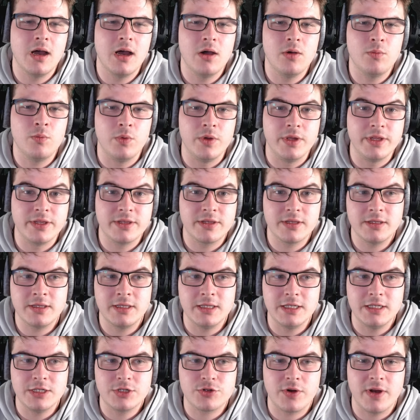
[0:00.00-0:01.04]
with
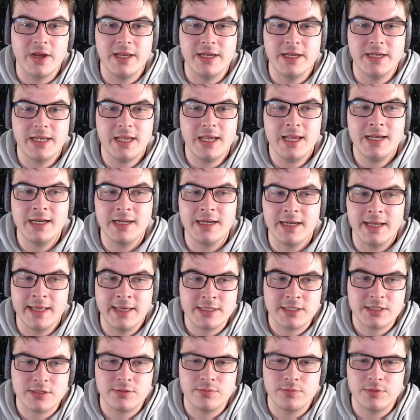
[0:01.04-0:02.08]
the trade in
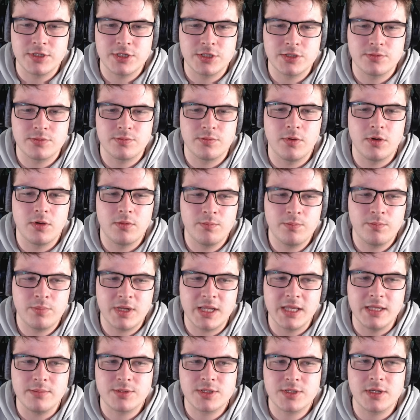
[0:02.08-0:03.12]
list, which is what
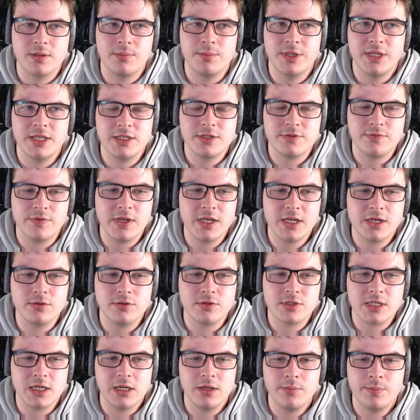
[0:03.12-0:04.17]
keeps some of these
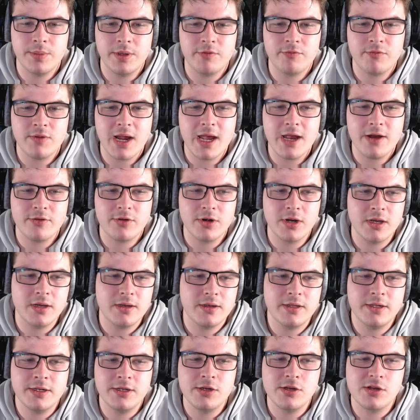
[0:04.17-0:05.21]
vehicles a little bit rarer,
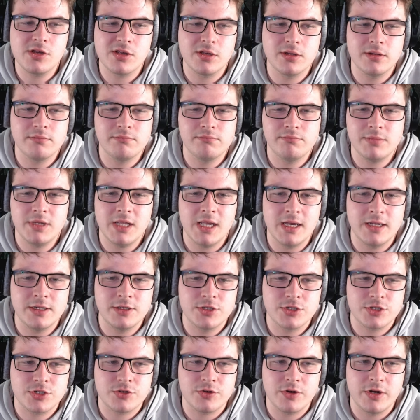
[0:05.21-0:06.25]
and you can
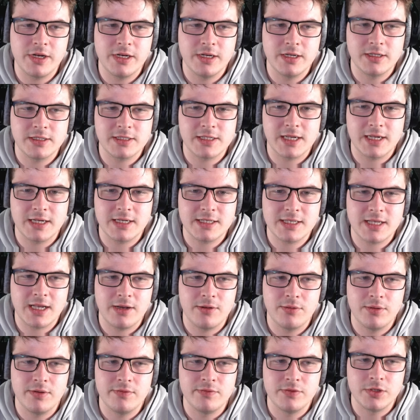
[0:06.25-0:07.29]
just trade in tanks
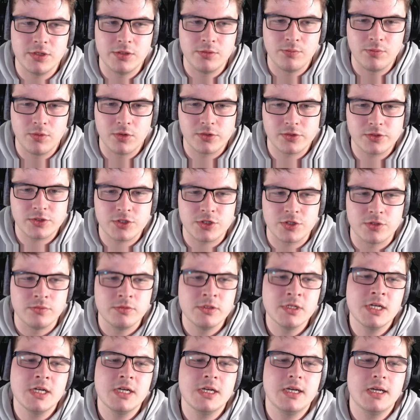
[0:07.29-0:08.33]
however you want to.
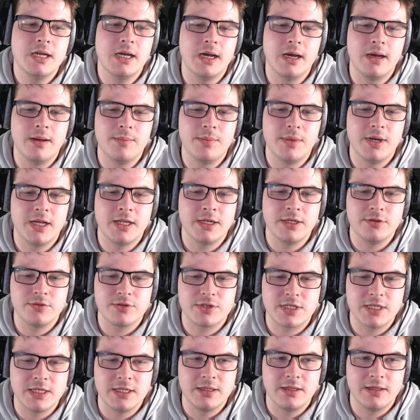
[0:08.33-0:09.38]
And you'll
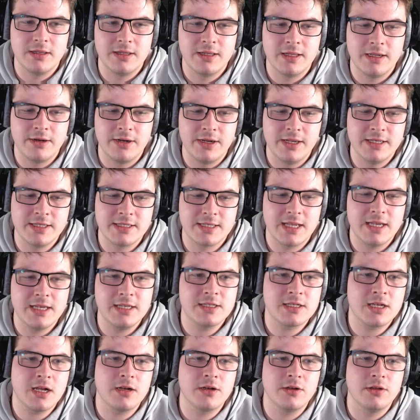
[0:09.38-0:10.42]
see that there is a
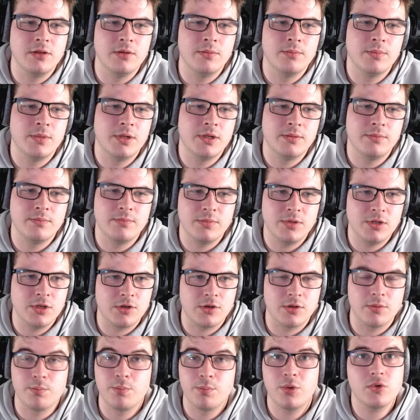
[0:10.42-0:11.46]
ton of them, and you
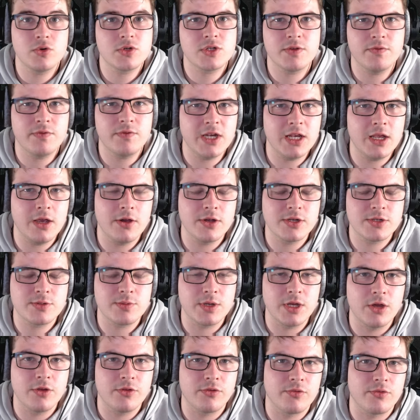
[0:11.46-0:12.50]
can pause the video as we
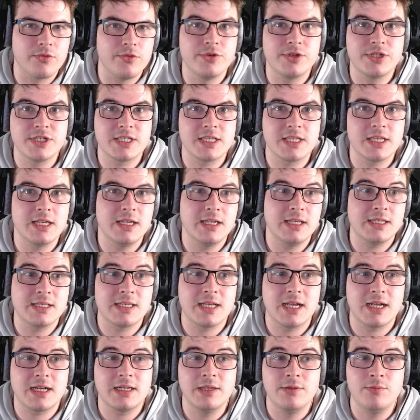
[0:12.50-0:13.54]
go through to see
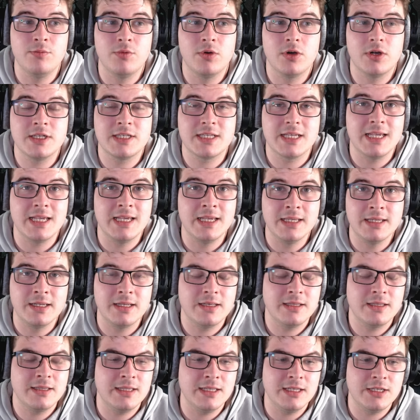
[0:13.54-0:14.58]
exactly what is in
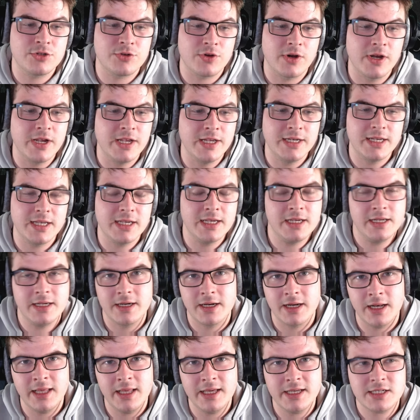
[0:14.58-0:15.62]
the trade in
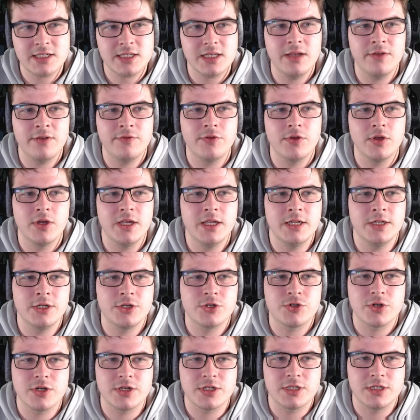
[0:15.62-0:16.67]
list if you're
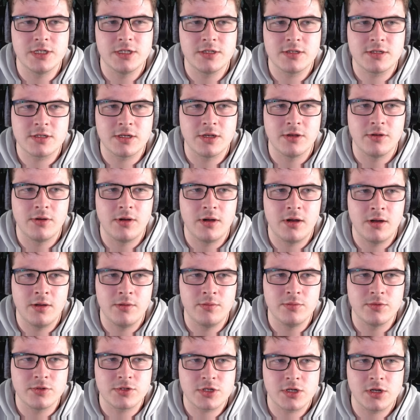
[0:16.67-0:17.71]
interested. So I
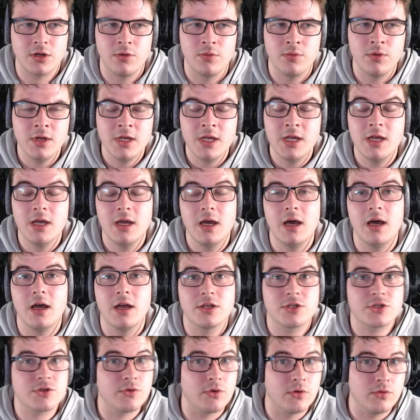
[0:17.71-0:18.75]
will
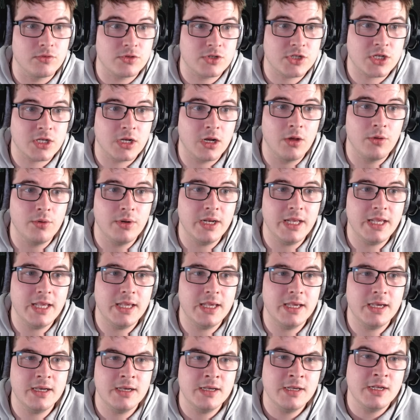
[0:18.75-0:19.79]
scroll slowly
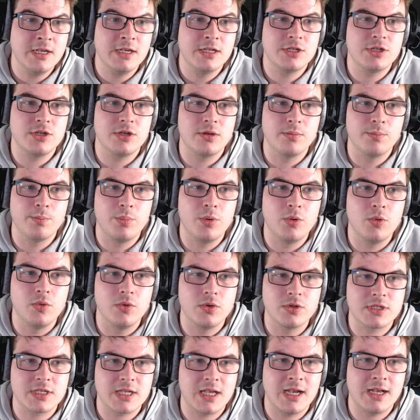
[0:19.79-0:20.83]
here so you can
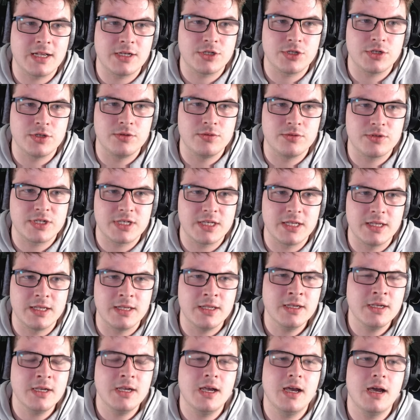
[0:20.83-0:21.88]
pause as you see
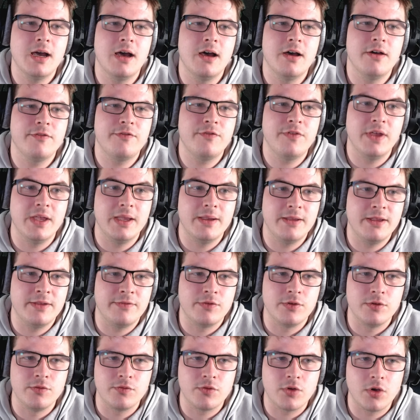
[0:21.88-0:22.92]
fit
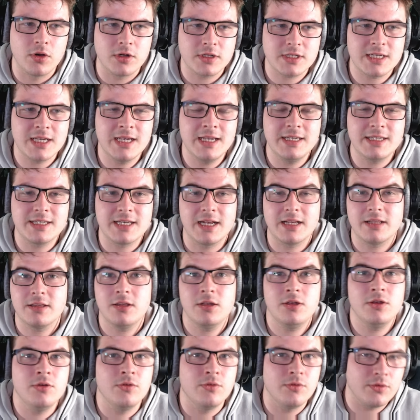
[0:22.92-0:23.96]
if you've got a tank that
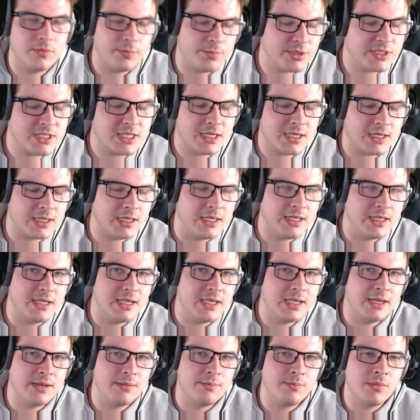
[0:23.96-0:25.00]
you're particularly
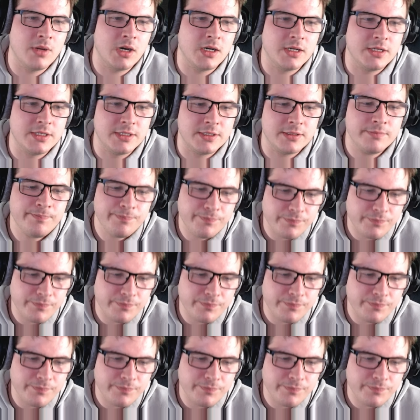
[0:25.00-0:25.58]
in mind.